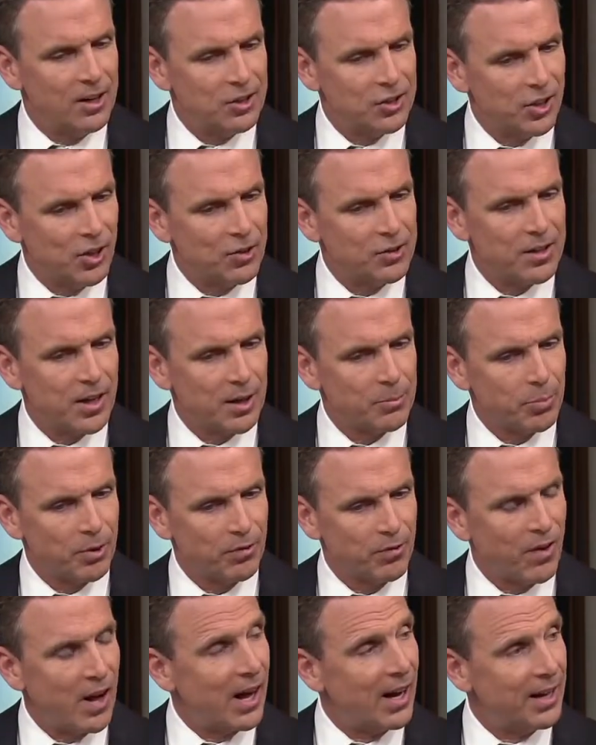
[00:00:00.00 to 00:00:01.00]
Sharetec
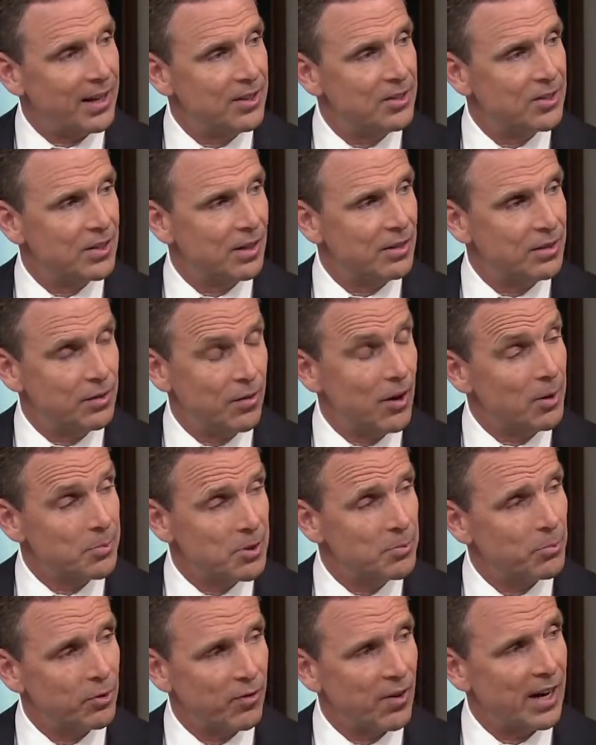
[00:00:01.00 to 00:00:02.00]

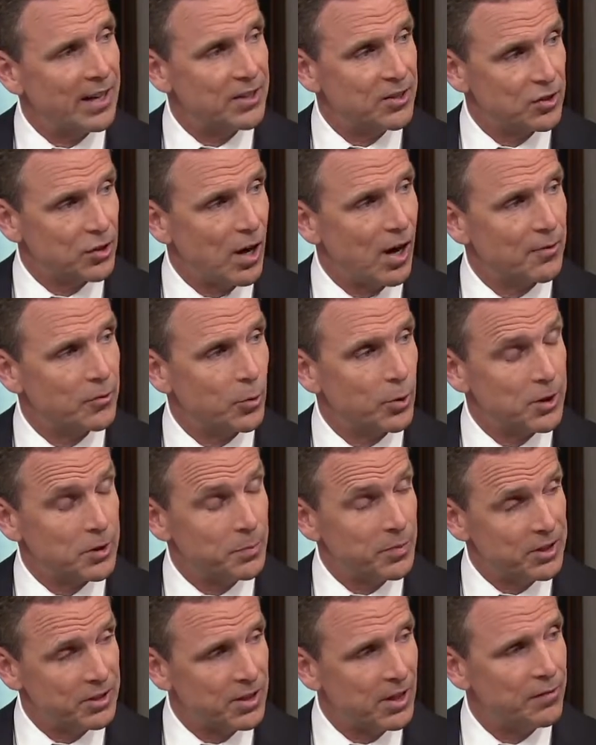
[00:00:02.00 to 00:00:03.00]
develops and provides software
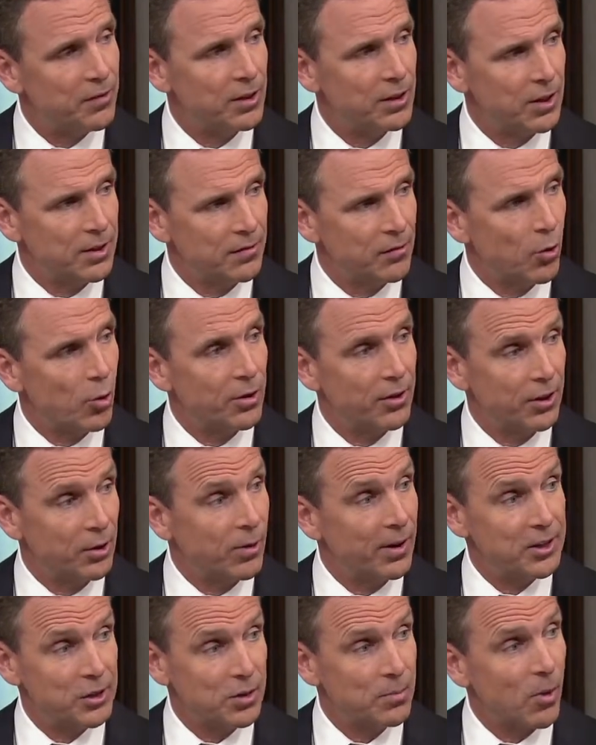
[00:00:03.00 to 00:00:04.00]
specifically for the
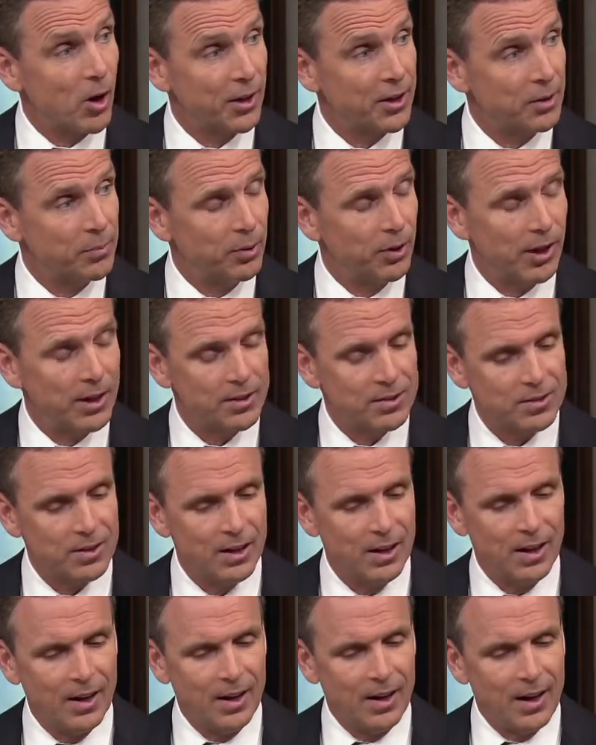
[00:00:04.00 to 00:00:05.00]
credit union marketplace,
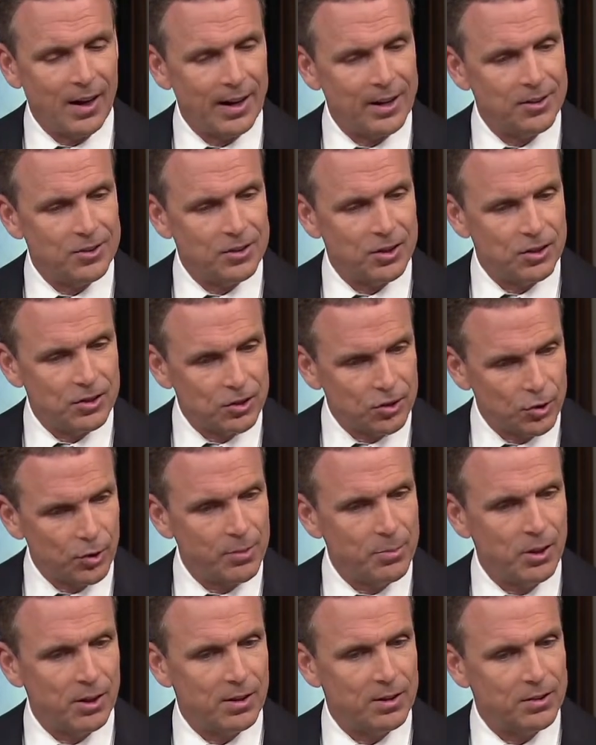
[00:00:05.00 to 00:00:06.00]
and it's
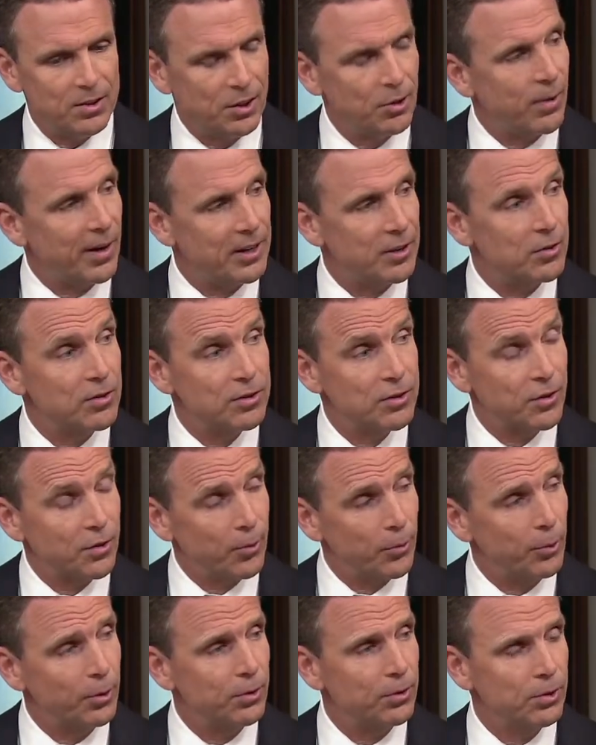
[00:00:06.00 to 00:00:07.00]
distributed to credit unions
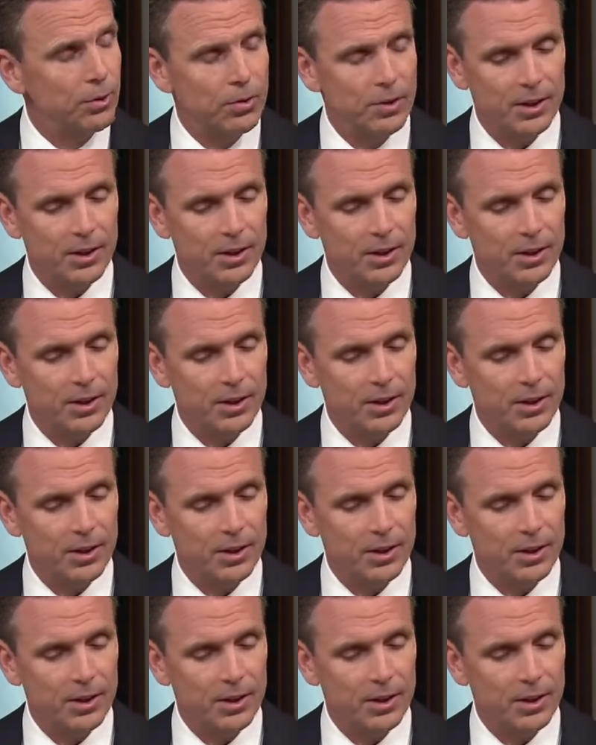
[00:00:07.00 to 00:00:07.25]
through